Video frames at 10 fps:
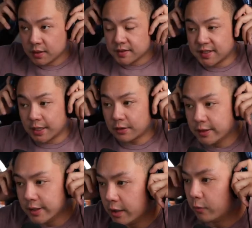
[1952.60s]

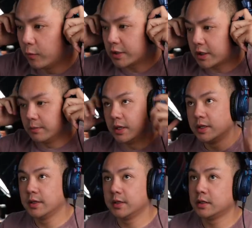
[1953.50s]
Taryn, welcome
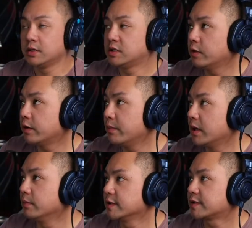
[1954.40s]
to the
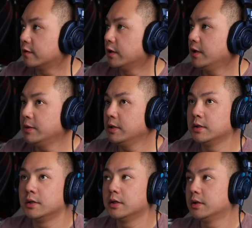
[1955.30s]
Minimalist
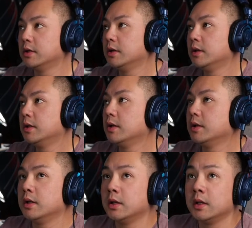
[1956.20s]
Club.
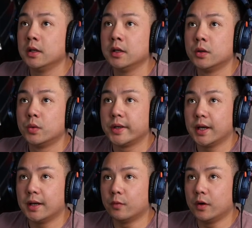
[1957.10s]
We
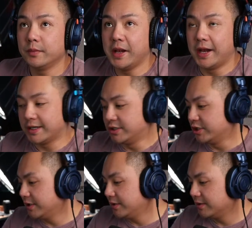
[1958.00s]
got one package
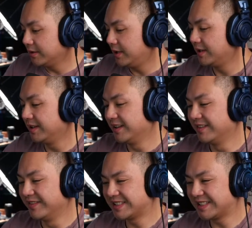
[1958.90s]
in.
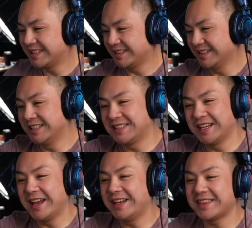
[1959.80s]
This is, isn't
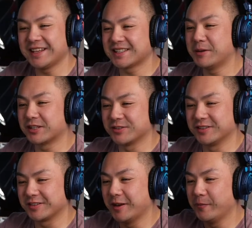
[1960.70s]
anything special,
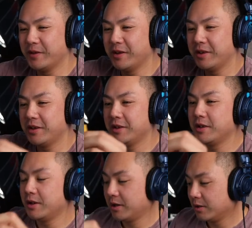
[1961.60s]
okay?
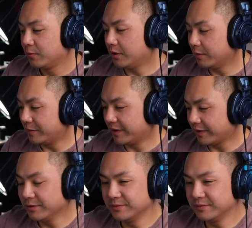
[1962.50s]
We'll open it though.